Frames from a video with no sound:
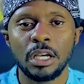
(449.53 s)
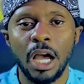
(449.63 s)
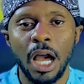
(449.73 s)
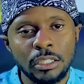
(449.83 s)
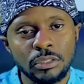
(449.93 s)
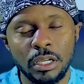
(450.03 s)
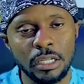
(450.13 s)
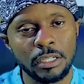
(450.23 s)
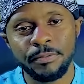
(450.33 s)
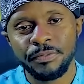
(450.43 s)

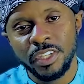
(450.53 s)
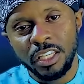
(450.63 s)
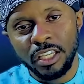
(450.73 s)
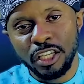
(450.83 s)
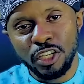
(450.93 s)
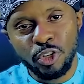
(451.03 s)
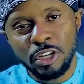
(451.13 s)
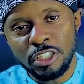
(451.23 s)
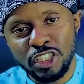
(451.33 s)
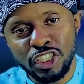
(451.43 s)
Actually,
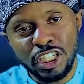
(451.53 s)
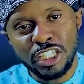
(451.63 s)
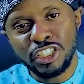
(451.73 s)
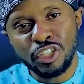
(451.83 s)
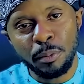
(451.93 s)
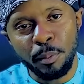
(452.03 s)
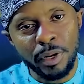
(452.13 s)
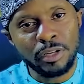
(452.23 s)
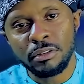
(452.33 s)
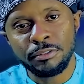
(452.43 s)
don't touch the
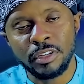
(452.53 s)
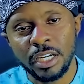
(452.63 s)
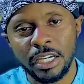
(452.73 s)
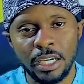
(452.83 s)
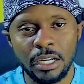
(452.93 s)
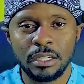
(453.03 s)
microphone again.